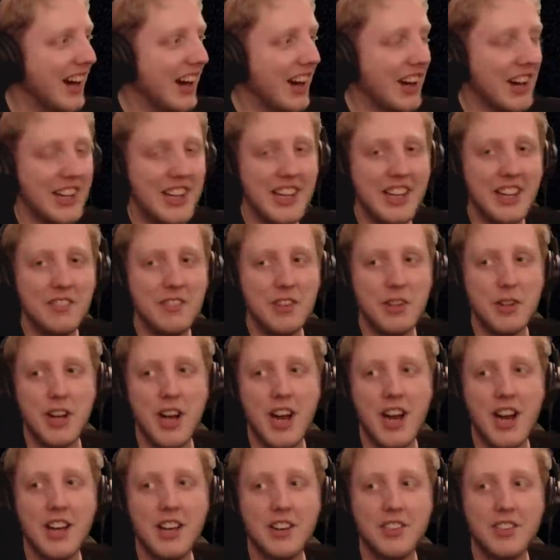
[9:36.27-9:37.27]
I'm going to give you
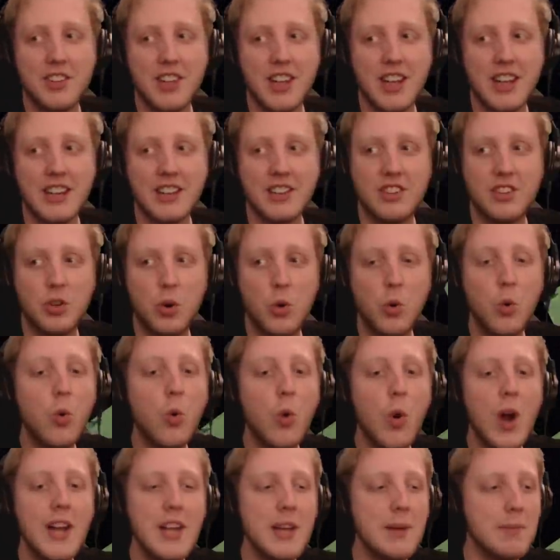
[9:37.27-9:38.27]
guys like
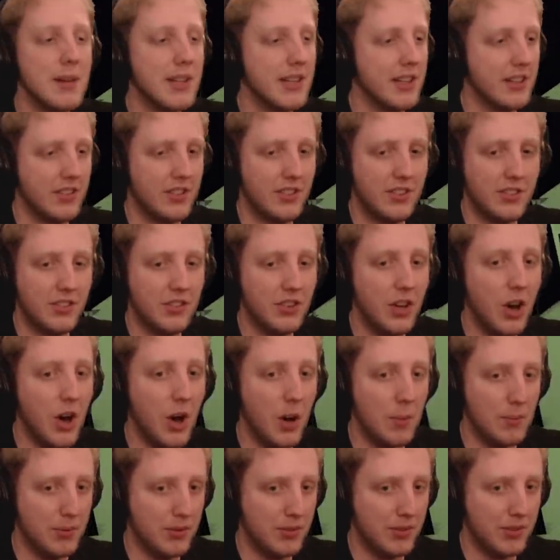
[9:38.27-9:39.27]
twenty minutes
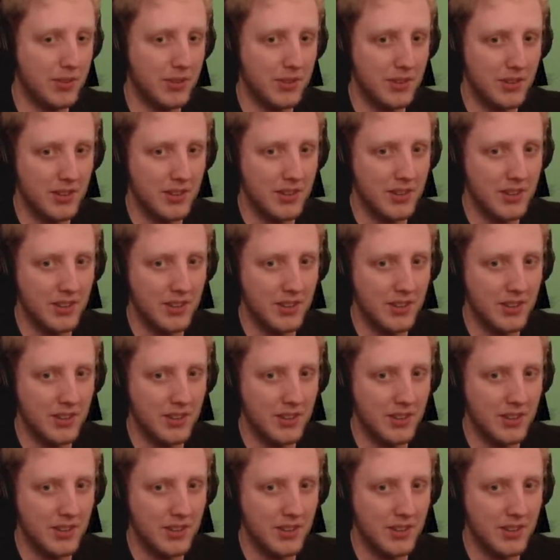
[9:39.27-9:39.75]
tops.